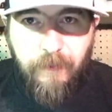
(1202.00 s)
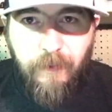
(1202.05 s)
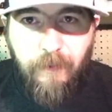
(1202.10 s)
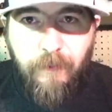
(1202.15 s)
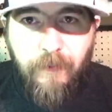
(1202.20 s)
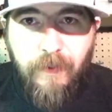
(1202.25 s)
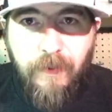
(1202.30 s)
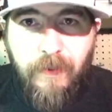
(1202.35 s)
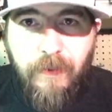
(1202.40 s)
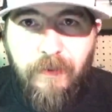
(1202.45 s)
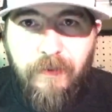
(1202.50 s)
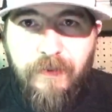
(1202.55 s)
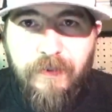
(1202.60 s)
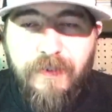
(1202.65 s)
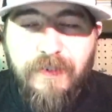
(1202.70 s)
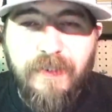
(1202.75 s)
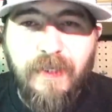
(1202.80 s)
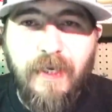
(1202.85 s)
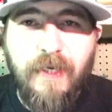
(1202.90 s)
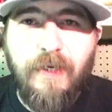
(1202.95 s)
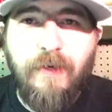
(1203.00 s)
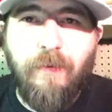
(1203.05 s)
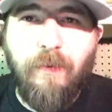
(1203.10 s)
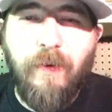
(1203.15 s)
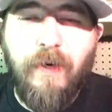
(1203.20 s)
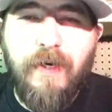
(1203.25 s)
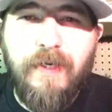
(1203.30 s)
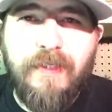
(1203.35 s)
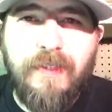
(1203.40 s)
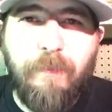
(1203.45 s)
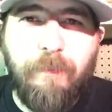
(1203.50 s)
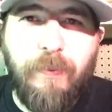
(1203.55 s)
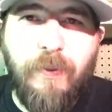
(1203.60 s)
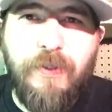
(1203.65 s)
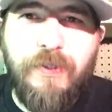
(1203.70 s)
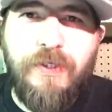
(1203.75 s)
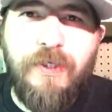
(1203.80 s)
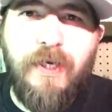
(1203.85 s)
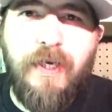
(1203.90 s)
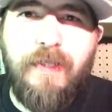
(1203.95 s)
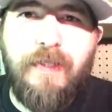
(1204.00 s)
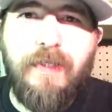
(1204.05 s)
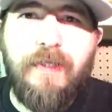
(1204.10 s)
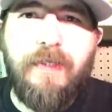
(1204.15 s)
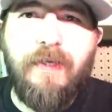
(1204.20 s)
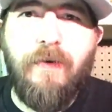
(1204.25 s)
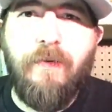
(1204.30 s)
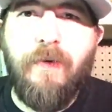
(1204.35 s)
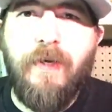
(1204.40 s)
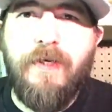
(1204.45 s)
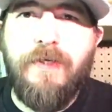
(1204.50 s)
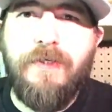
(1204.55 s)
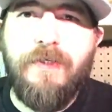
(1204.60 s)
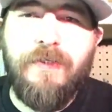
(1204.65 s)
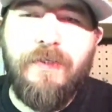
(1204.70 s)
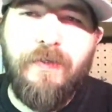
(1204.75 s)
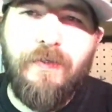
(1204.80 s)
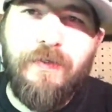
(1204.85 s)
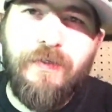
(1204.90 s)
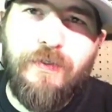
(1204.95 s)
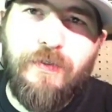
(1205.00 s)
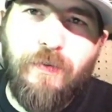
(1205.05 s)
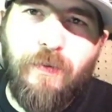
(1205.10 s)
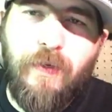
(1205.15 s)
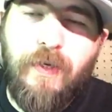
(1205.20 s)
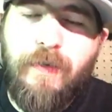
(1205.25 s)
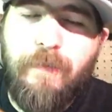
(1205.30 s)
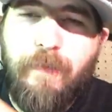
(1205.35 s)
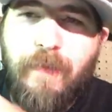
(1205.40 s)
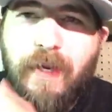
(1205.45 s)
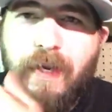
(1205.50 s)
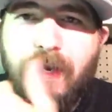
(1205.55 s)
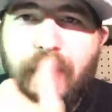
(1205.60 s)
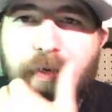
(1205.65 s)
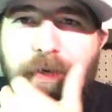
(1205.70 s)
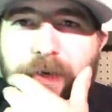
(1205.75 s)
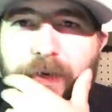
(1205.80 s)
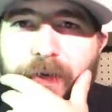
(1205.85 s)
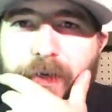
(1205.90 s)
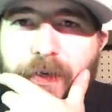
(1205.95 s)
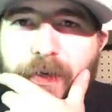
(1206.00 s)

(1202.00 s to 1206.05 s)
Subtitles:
going here. St. Crest, appreciate you, man.